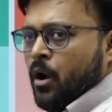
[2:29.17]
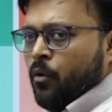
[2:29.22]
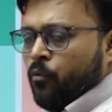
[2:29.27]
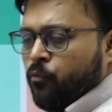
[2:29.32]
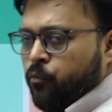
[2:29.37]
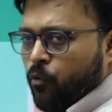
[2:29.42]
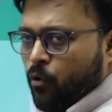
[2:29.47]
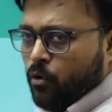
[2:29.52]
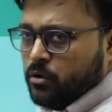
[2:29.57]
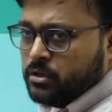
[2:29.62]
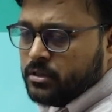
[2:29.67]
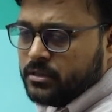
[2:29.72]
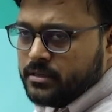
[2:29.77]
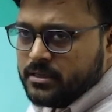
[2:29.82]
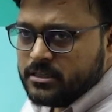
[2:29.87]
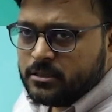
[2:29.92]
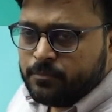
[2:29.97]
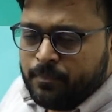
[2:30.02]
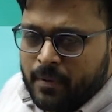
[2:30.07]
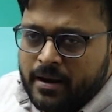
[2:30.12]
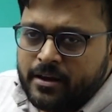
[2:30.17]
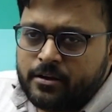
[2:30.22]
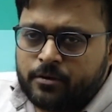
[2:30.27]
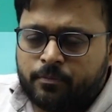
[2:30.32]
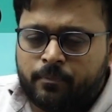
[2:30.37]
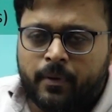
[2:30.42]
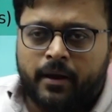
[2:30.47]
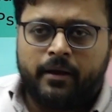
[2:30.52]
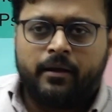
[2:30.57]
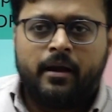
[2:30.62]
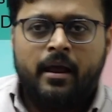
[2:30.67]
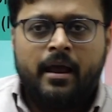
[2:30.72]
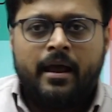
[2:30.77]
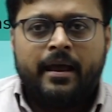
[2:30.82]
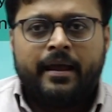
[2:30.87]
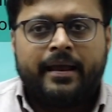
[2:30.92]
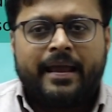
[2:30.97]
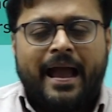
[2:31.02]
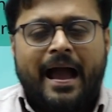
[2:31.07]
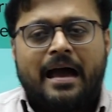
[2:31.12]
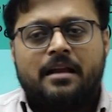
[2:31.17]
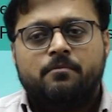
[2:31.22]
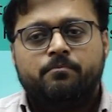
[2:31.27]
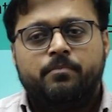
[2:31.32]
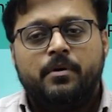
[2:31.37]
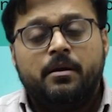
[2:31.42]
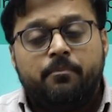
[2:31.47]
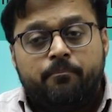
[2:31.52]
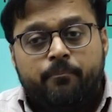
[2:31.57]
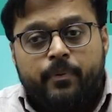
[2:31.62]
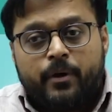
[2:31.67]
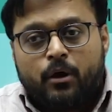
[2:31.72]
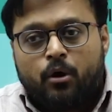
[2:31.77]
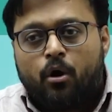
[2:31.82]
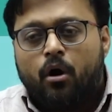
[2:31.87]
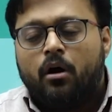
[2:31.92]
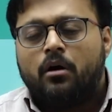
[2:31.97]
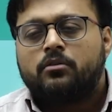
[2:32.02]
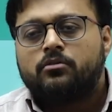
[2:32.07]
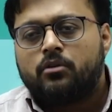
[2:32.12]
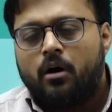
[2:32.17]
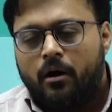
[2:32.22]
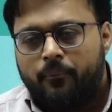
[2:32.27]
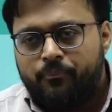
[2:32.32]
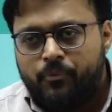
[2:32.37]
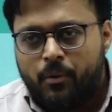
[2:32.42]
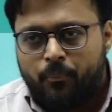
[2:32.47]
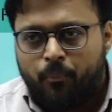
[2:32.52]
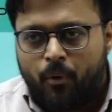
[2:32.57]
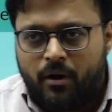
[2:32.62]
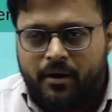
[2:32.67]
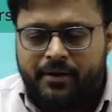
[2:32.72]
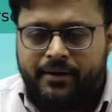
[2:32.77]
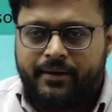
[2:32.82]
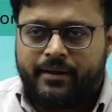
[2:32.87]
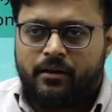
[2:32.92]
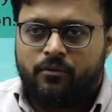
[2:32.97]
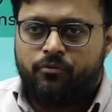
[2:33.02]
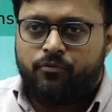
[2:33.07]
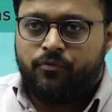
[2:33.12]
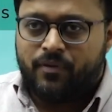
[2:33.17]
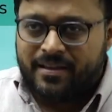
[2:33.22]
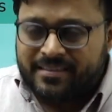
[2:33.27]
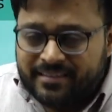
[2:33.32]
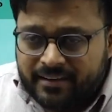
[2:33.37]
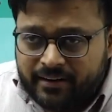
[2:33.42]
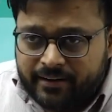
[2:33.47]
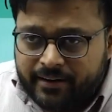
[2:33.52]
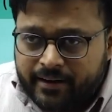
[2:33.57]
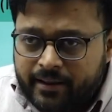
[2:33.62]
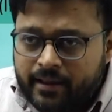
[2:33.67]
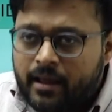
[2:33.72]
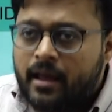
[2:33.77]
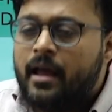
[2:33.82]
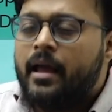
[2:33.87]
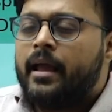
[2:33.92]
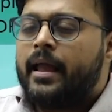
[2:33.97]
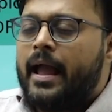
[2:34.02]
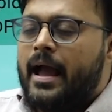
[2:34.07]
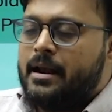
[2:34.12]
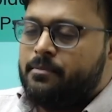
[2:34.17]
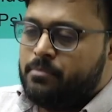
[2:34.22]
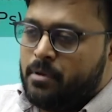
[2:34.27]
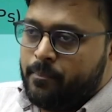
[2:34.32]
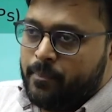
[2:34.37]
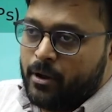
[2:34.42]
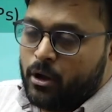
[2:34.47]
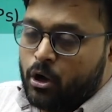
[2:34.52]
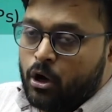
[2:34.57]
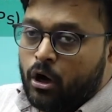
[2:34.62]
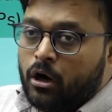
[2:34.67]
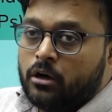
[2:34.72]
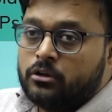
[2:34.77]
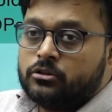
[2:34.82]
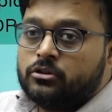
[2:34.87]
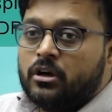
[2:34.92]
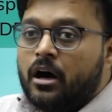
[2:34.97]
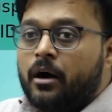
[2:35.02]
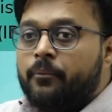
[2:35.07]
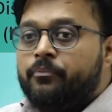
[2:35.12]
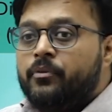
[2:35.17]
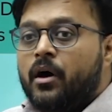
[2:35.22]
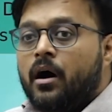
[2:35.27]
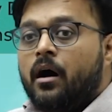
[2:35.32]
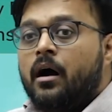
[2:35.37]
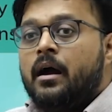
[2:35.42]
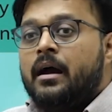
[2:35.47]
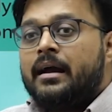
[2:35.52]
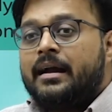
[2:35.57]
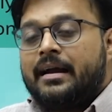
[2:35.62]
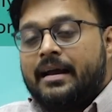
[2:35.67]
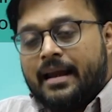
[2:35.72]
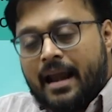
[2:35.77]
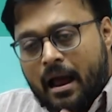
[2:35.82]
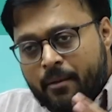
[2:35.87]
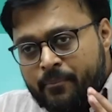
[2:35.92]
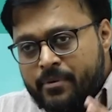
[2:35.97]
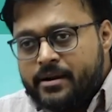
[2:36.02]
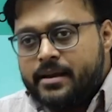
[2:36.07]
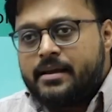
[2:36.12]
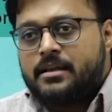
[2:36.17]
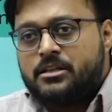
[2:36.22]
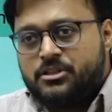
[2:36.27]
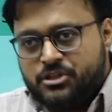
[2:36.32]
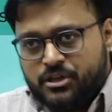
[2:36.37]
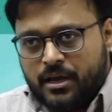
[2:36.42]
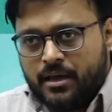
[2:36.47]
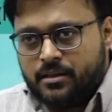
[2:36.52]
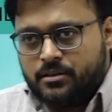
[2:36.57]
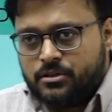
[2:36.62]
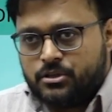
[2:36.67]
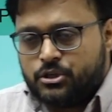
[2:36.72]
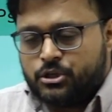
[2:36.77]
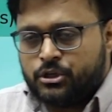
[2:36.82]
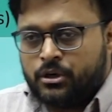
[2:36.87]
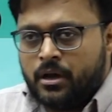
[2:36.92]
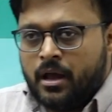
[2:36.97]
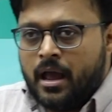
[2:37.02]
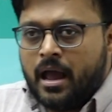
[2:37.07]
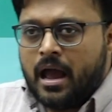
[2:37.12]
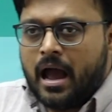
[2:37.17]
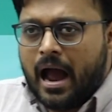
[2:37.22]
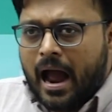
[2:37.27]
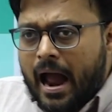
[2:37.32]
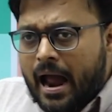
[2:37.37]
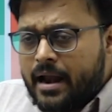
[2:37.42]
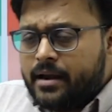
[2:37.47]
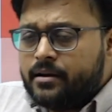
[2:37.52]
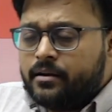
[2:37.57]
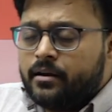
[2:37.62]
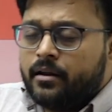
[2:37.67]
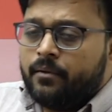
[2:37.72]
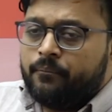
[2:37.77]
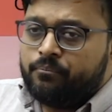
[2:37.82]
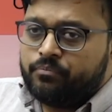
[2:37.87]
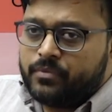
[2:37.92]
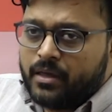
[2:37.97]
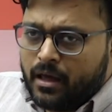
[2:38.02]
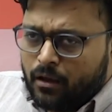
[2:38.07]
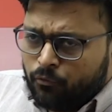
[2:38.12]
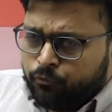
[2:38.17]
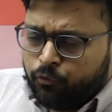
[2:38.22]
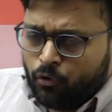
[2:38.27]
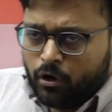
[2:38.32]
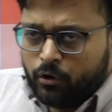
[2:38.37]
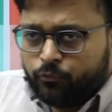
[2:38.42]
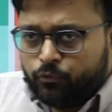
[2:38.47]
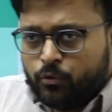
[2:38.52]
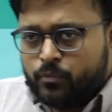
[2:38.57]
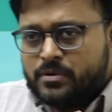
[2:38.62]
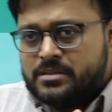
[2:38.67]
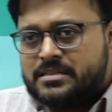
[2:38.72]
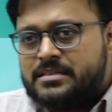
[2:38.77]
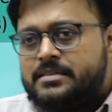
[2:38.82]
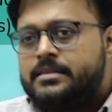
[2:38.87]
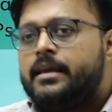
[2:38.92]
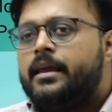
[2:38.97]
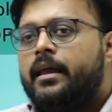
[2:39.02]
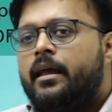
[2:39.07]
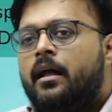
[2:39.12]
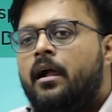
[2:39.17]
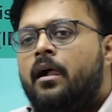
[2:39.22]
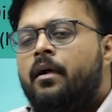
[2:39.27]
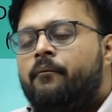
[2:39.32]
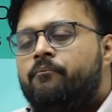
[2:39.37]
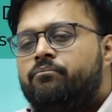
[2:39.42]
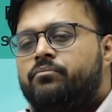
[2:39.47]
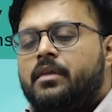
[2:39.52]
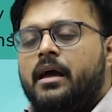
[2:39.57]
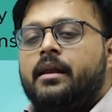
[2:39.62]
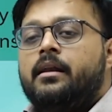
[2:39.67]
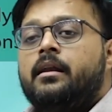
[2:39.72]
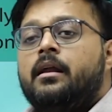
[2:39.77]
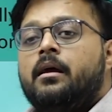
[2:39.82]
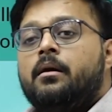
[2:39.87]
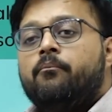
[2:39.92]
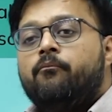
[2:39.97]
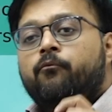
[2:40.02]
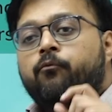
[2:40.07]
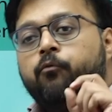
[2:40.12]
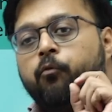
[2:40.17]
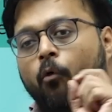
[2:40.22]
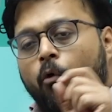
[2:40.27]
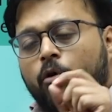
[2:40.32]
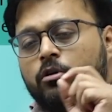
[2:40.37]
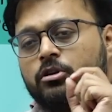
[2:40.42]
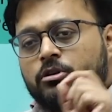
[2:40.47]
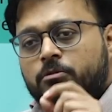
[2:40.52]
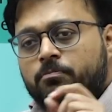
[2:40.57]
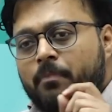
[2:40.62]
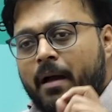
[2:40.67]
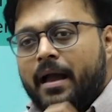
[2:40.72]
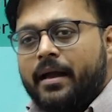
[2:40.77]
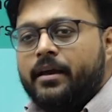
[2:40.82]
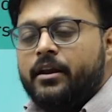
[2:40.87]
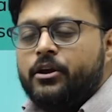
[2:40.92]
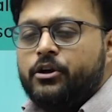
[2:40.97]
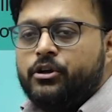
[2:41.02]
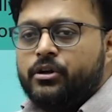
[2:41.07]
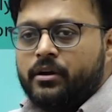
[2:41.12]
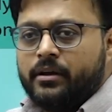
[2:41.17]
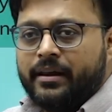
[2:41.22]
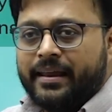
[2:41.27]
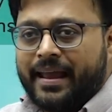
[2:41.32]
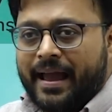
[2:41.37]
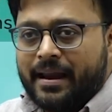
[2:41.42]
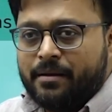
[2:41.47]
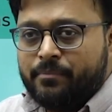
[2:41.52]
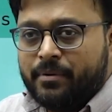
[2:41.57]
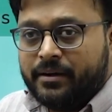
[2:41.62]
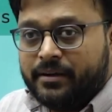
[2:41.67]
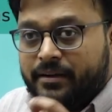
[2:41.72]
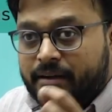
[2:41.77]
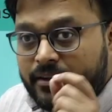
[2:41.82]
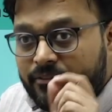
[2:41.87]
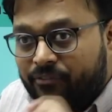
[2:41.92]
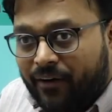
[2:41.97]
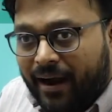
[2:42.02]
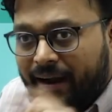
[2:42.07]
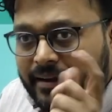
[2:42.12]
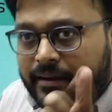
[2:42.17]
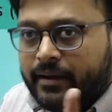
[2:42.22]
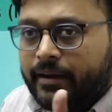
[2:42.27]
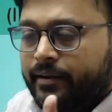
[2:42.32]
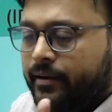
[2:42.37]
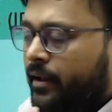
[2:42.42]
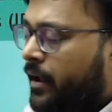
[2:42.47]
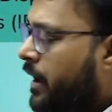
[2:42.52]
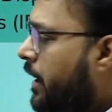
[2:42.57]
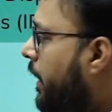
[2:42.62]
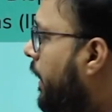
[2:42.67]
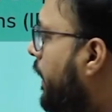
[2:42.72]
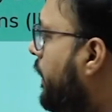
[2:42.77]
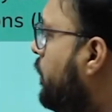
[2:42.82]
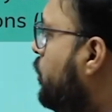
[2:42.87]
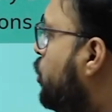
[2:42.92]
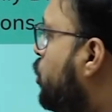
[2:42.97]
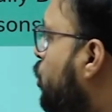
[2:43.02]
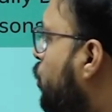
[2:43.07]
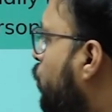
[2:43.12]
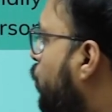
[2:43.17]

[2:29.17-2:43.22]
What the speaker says: Forced displacement can be because of the political fragility, can be because of the climatic change. And therefore, if you will see, then forced migration can be divided into